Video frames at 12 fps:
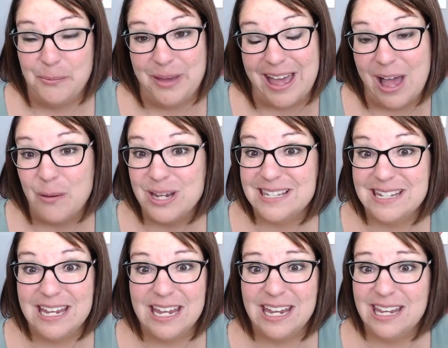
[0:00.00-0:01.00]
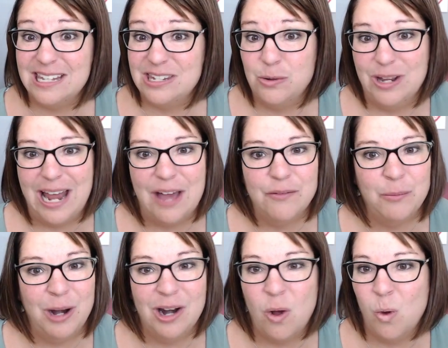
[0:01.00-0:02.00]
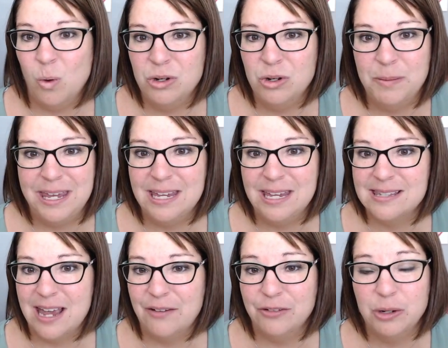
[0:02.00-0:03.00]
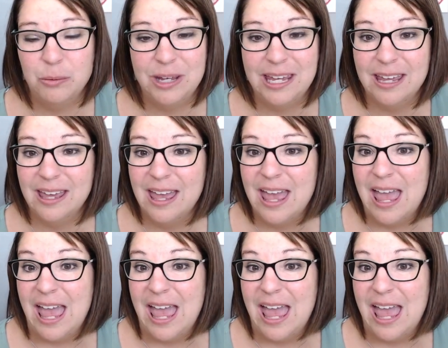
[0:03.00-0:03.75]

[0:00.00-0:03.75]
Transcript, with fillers: But how I see it is you can have them write a whole new piece every week